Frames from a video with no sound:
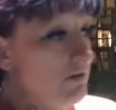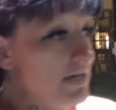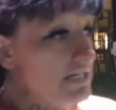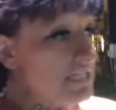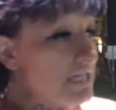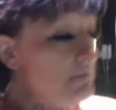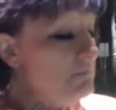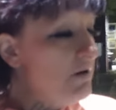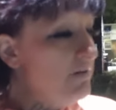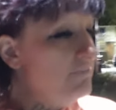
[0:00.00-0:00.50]
Watch
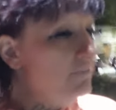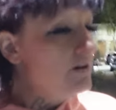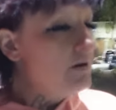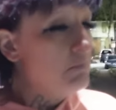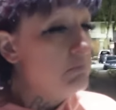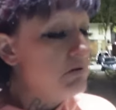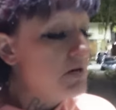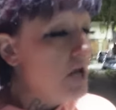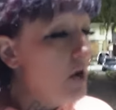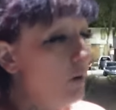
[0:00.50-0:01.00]
that
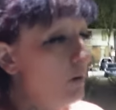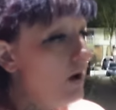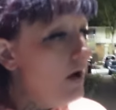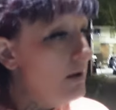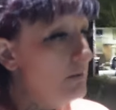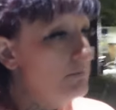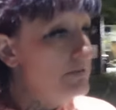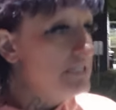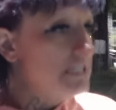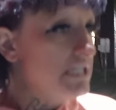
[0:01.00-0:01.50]
motherfucker blow
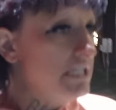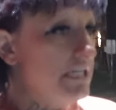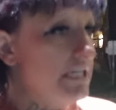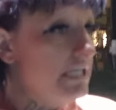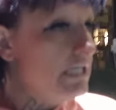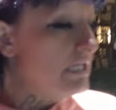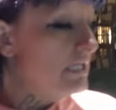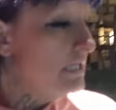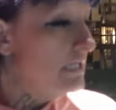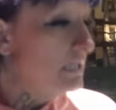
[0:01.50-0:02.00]
up when she
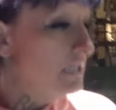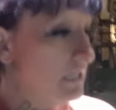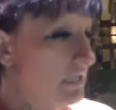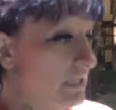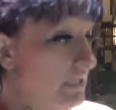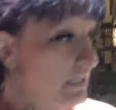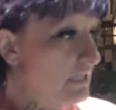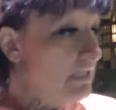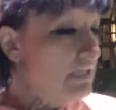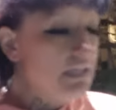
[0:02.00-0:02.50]
hit it.
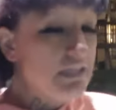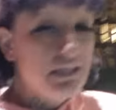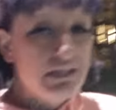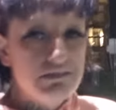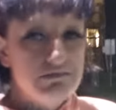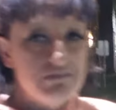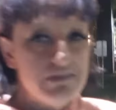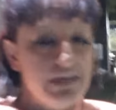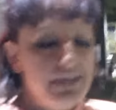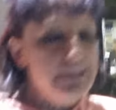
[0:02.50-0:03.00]

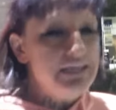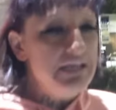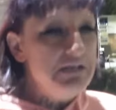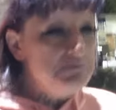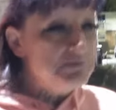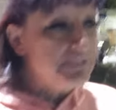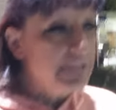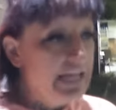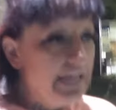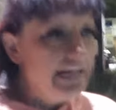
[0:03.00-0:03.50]
Can't
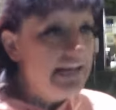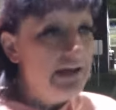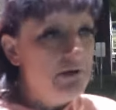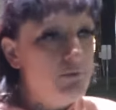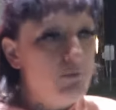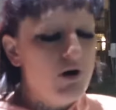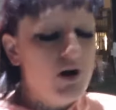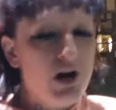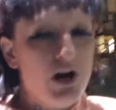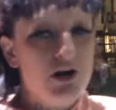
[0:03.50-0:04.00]
keep saying that
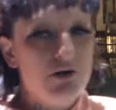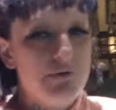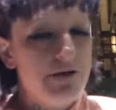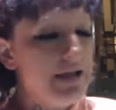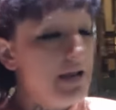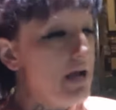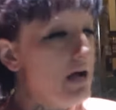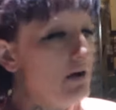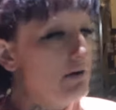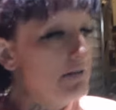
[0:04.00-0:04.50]
word
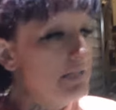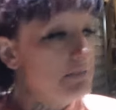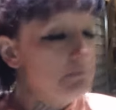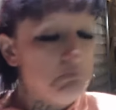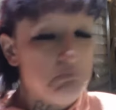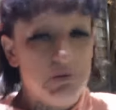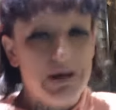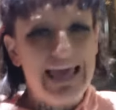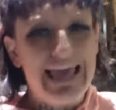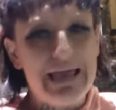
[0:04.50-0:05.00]
around all these
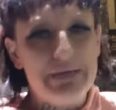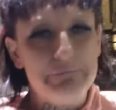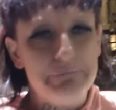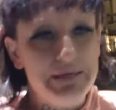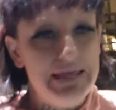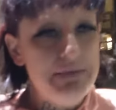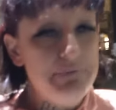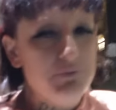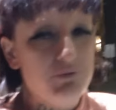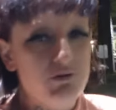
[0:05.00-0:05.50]
black
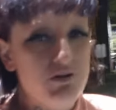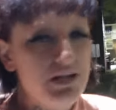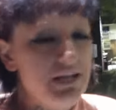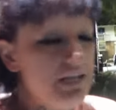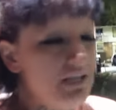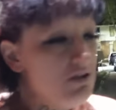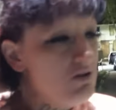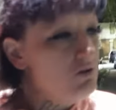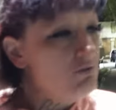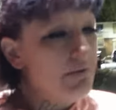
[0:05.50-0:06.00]
people,
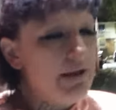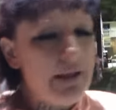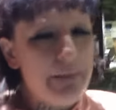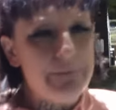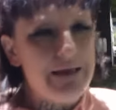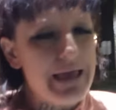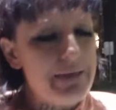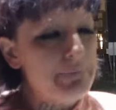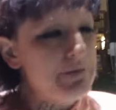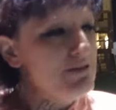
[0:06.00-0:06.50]
honey. You around
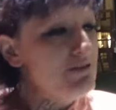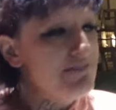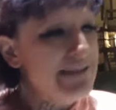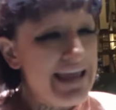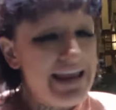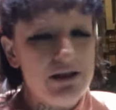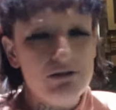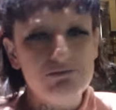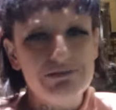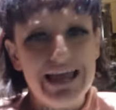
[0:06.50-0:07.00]
black people,
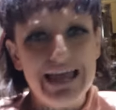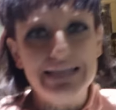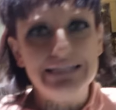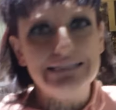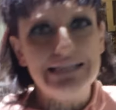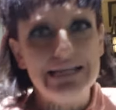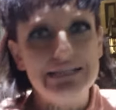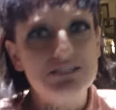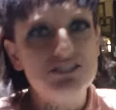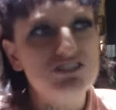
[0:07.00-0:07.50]
they don't
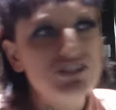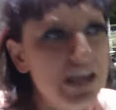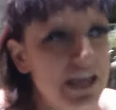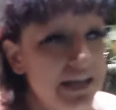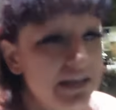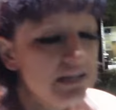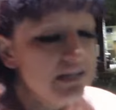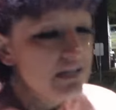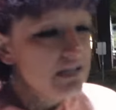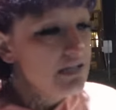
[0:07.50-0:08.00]
like that
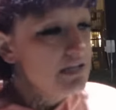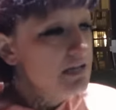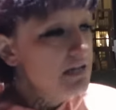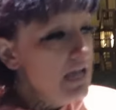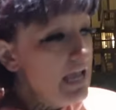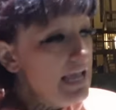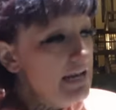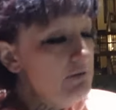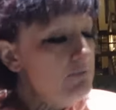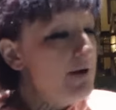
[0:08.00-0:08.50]
shit.
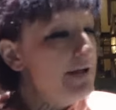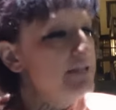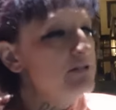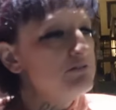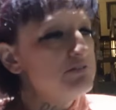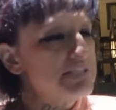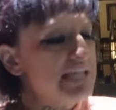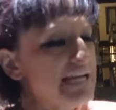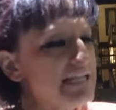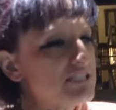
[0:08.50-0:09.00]
And the way you
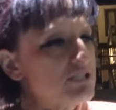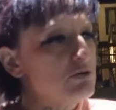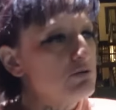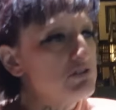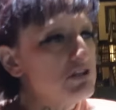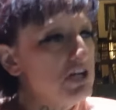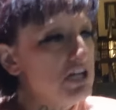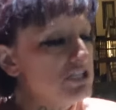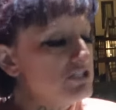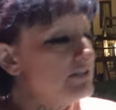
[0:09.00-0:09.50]
say it so
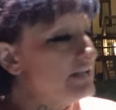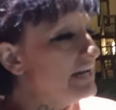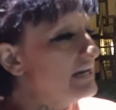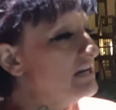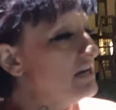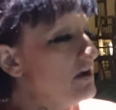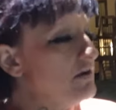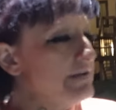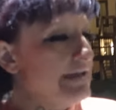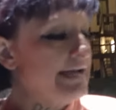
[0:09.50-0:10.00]
country, they
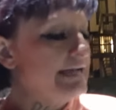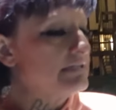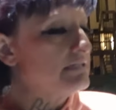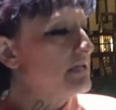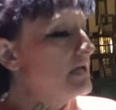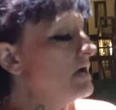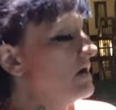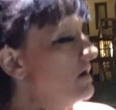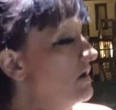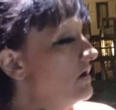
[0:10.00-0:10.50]
know your ass.
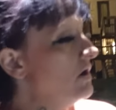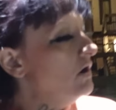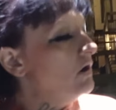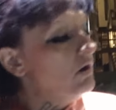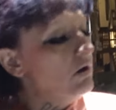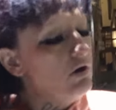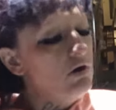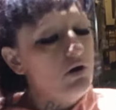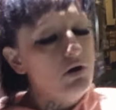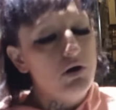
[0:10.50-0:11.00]

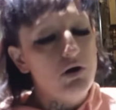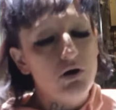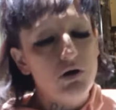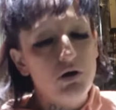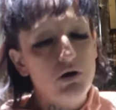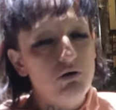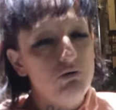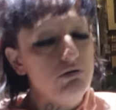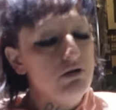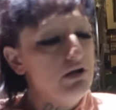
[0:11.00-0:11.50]

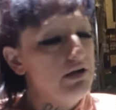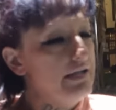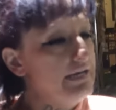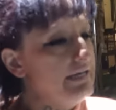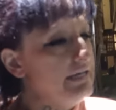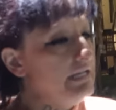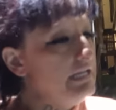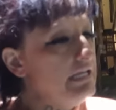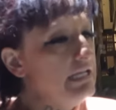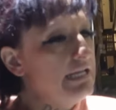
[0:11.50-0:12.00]
Oh,
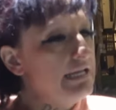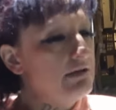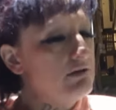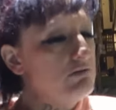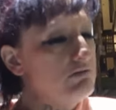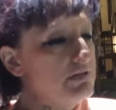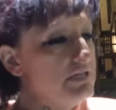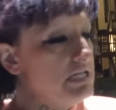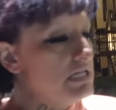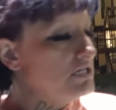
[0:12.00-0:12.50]
honey, they
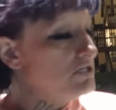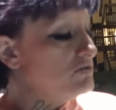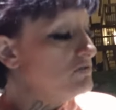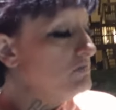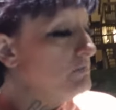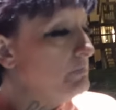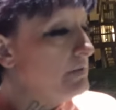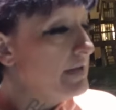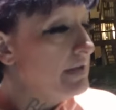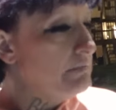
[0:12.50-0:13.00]
gonna get
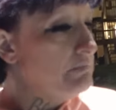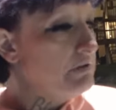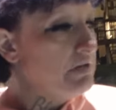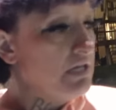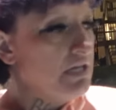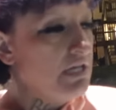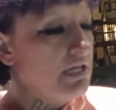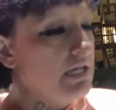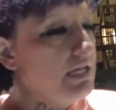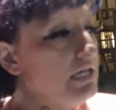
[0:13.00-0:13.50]
you,
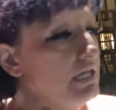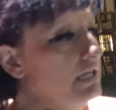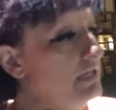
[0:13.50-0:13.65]
baby.